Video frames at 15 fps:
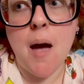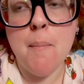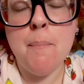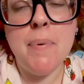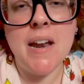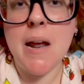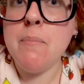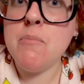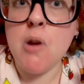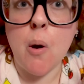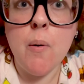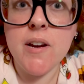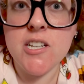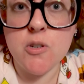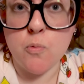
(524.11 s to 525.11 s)
But I'm
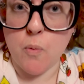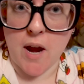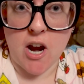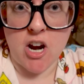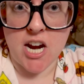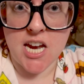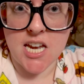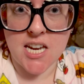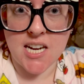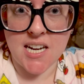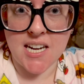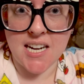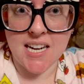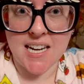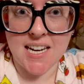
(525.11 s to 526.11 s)
going to wear it.
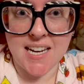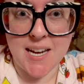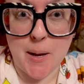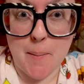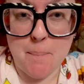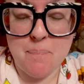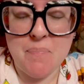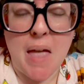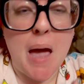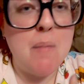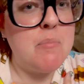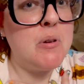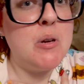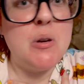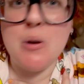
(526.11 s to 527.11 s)

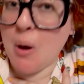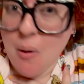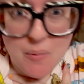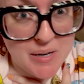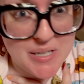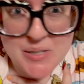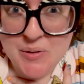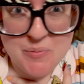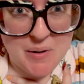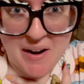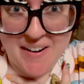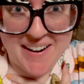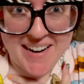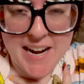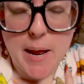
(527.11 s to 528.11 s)
I'm going to wear it.